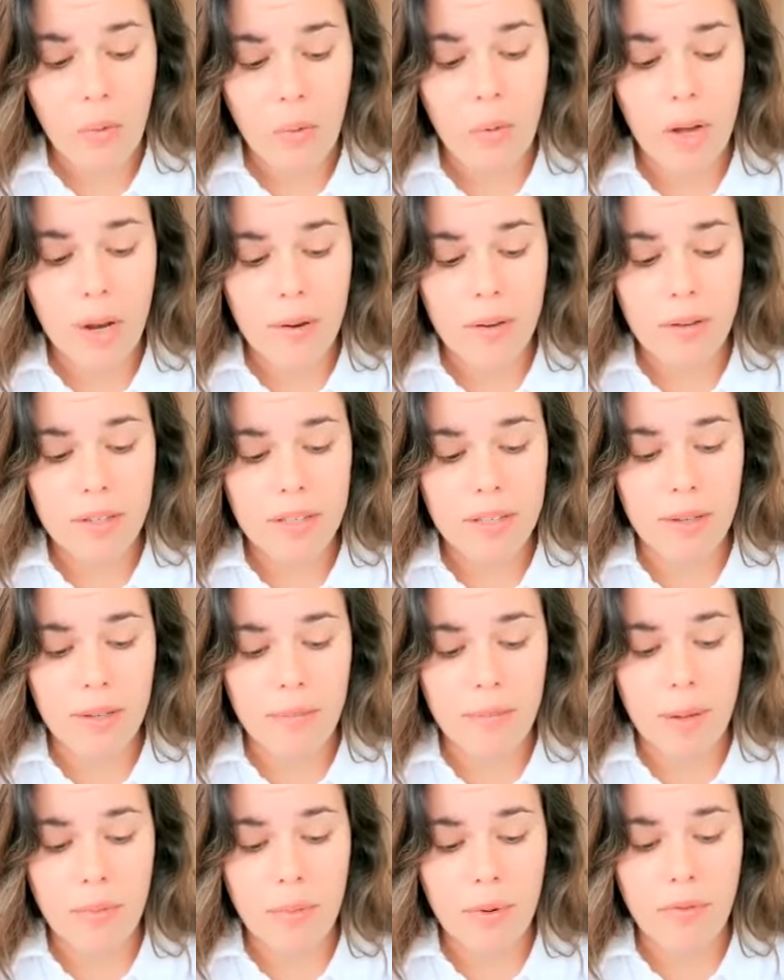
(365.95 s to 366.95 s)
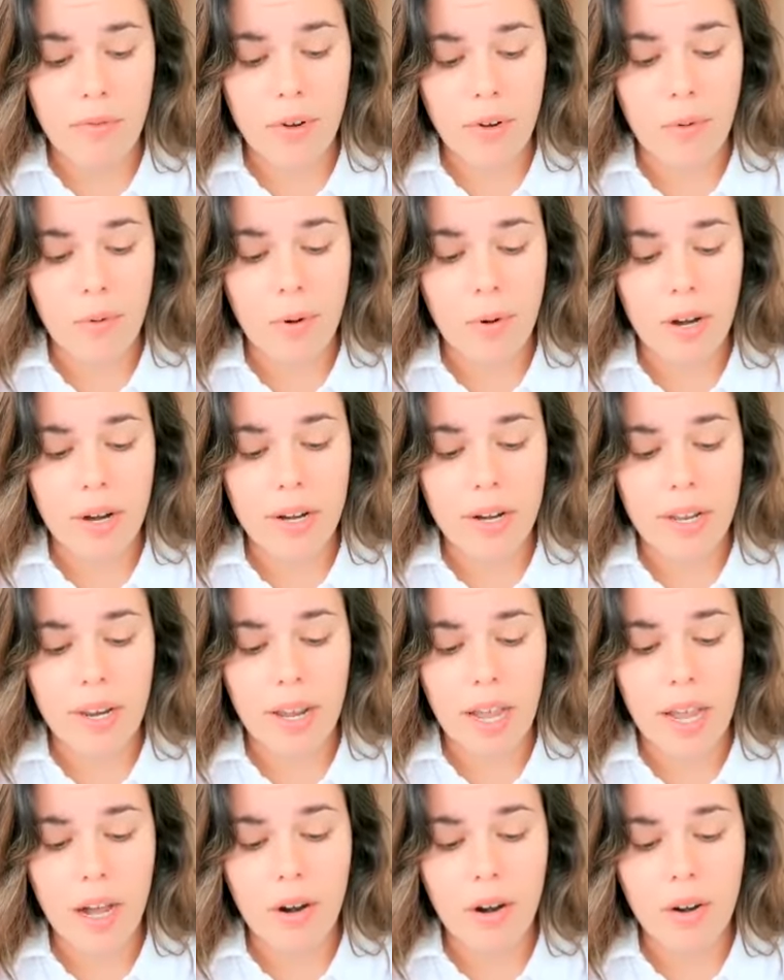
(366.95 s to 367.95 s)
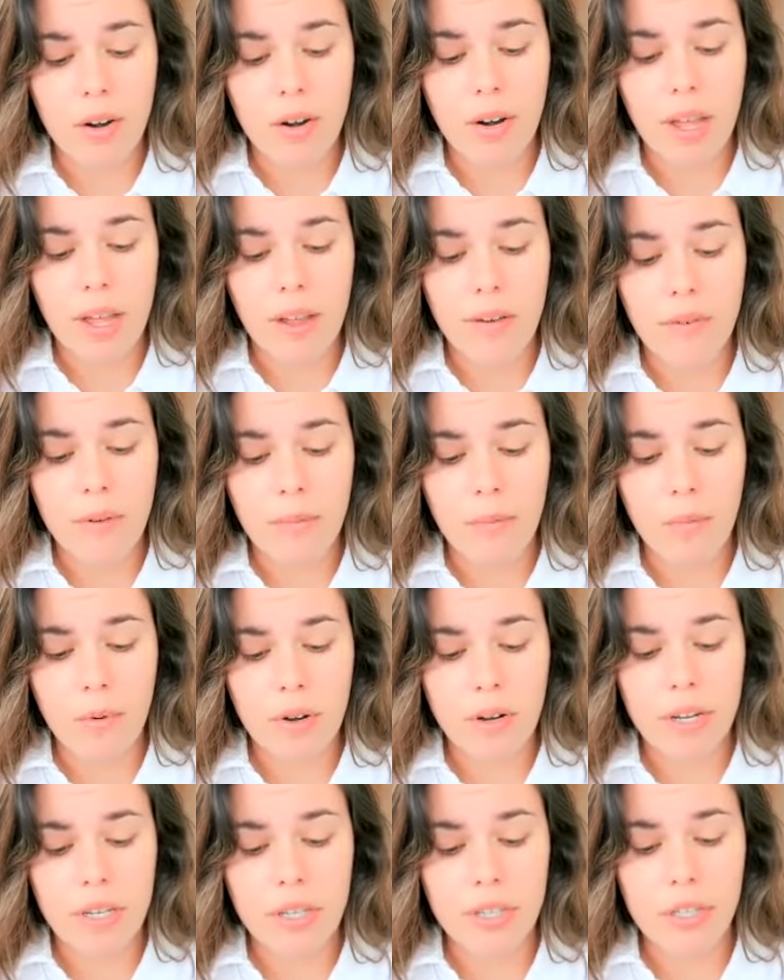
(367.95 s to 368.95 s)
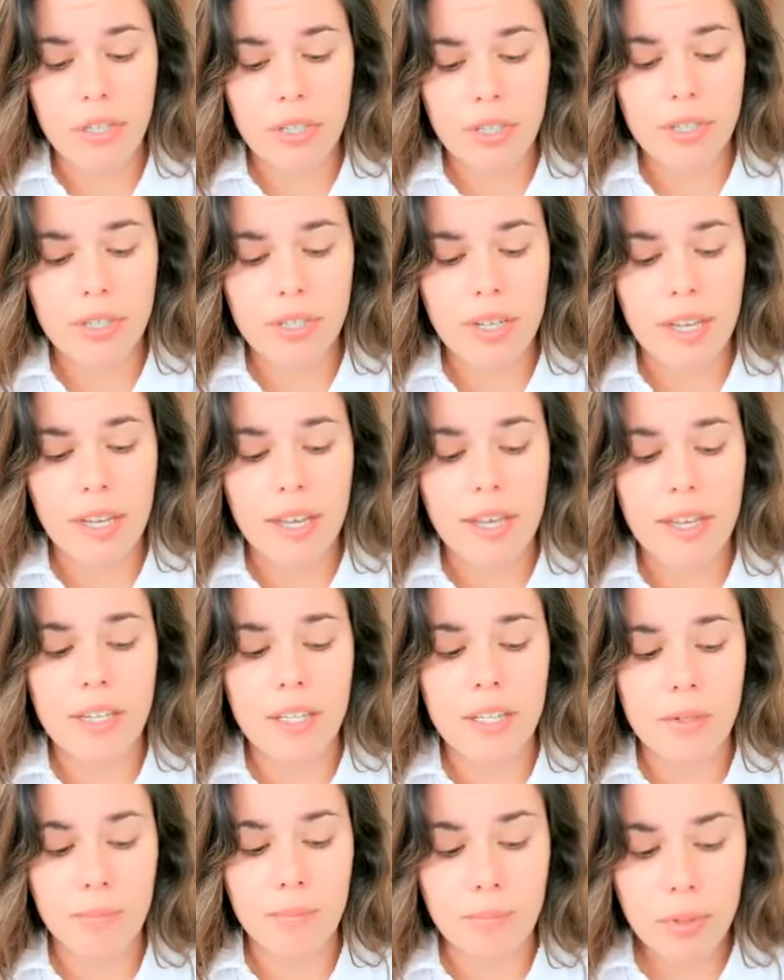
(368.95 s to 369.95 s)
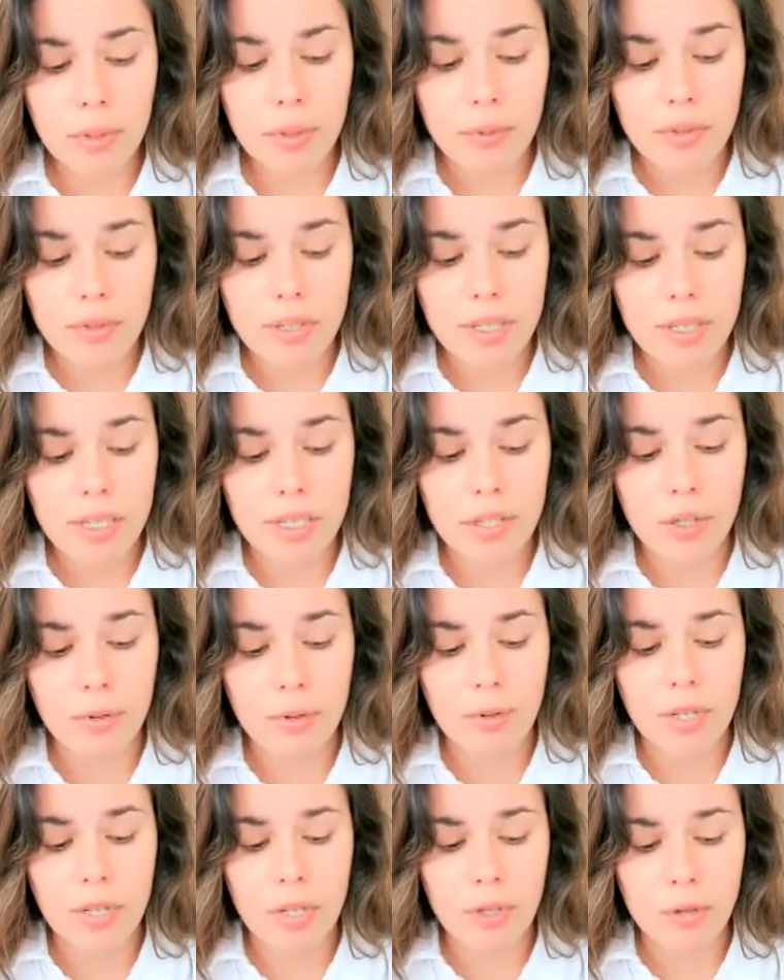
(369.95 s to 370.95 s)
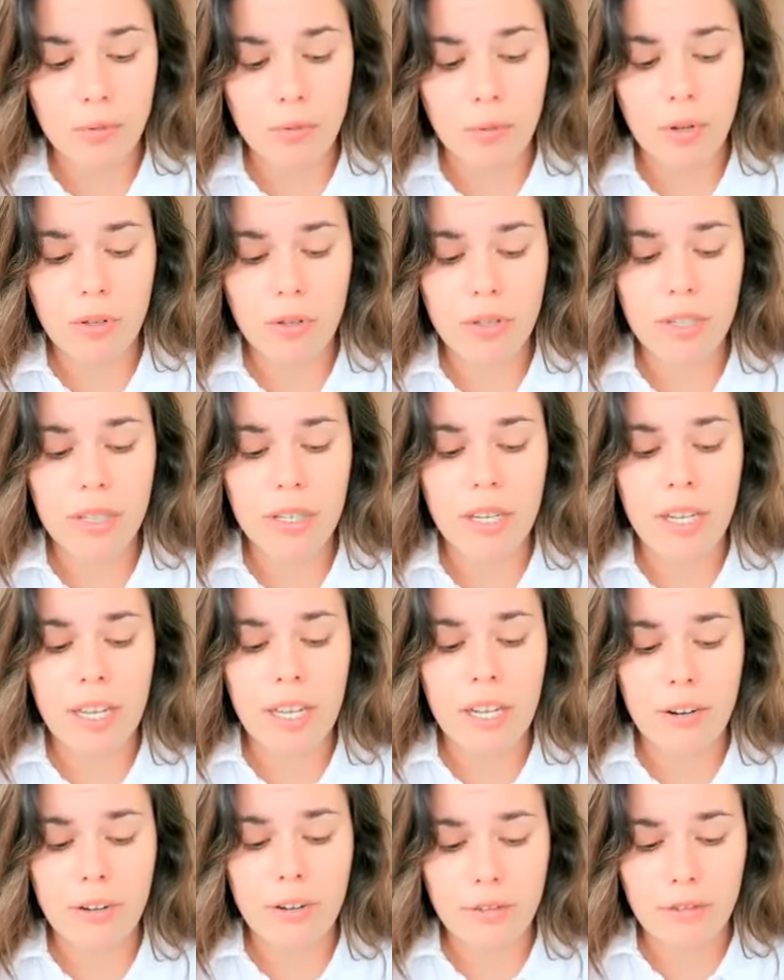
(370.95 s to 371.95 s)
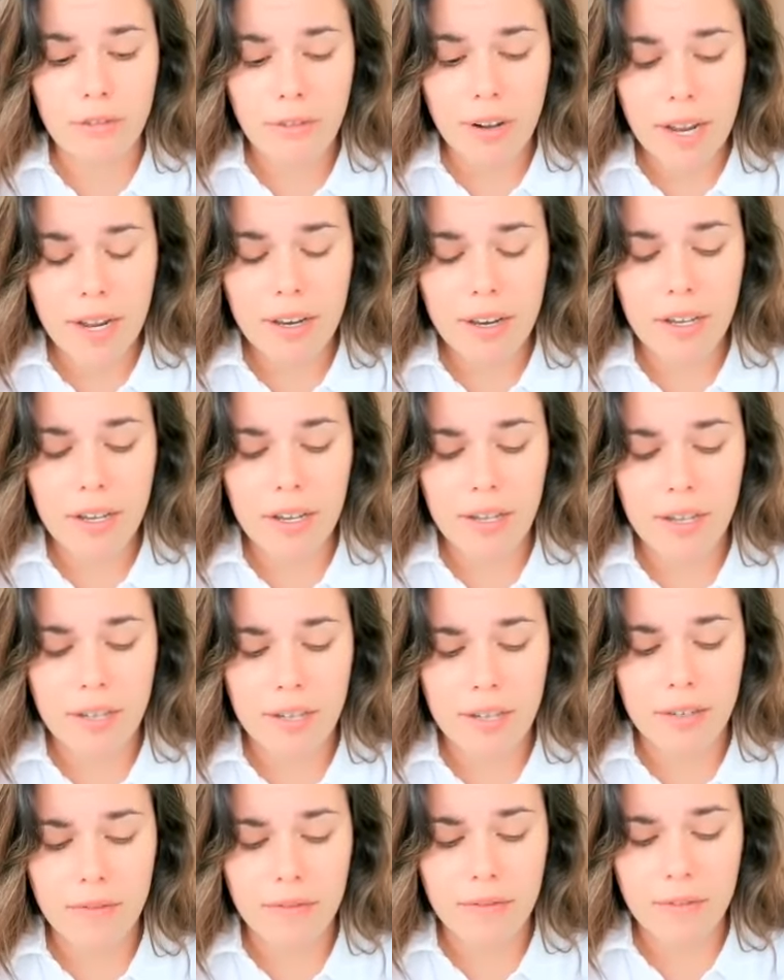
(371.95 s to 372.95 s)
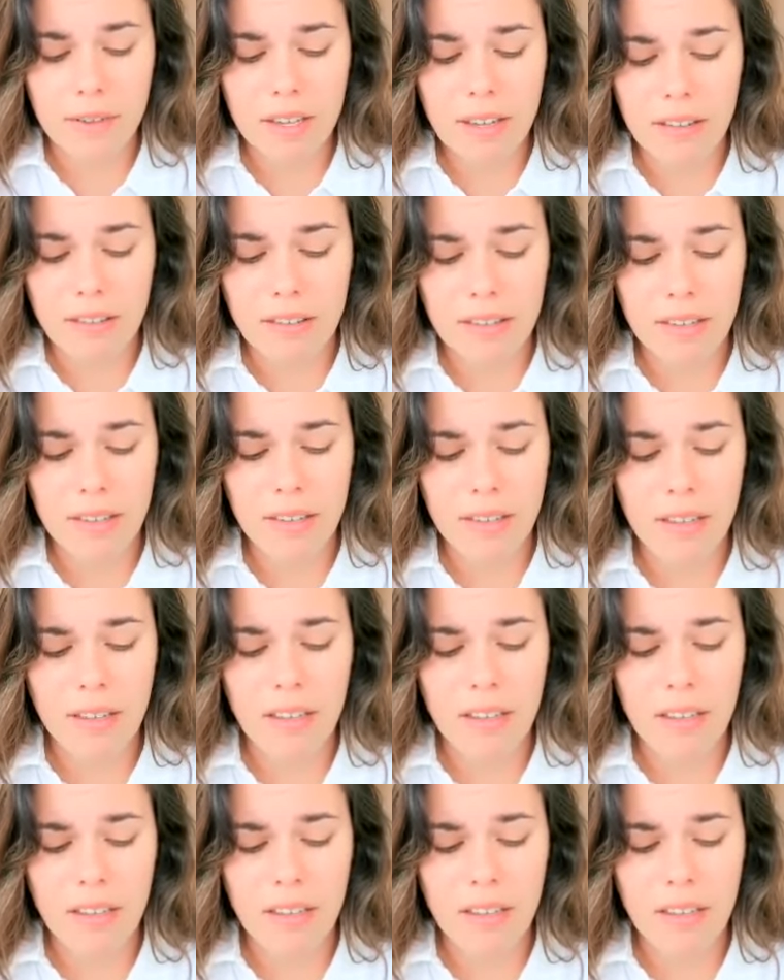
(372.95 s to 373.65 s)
One team member required an hour every morning just to get his boots into his swollen gangrenous feet.